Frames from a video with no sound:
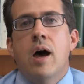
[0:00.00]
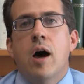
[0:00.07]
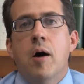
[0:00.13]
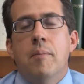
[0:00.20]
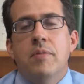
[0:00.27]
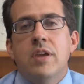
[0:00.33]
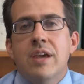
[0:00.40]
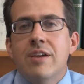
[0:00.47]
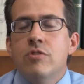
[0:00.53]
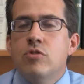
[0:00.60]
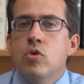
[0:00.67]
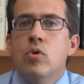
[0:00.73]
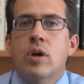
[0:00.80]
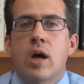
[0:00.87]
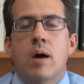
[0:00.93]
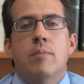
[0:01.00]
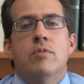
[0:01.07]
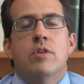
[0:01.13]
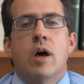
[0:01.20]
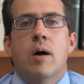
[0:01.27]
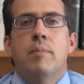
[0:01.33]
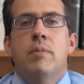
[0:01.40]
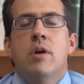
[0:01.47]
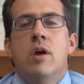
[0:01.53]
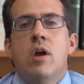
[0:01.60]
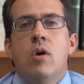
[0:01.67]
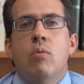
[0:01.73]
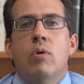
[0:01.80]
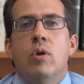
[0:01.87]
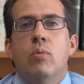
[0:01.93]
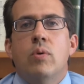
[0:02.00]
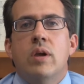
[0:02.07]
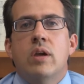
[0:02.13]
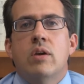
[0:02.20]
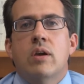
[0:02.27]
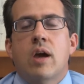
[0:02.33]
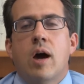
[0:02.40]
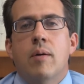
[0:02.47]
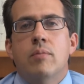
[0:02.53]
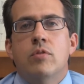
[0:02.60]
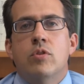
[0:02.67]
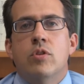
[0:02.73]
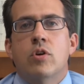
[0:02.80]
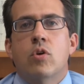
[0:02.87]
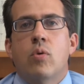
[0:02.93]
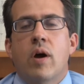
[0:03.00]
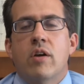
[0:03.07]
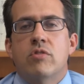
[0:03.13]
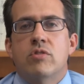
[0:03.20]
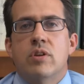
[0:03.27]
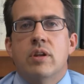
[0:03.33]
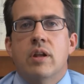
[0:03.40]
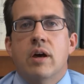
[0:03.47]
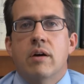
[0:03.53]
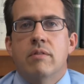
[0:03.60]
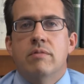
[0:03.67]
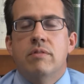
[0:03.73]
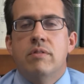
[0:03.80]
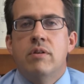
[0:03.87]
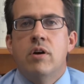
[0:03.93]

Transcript: Um, the issue comes up when we come to the question of,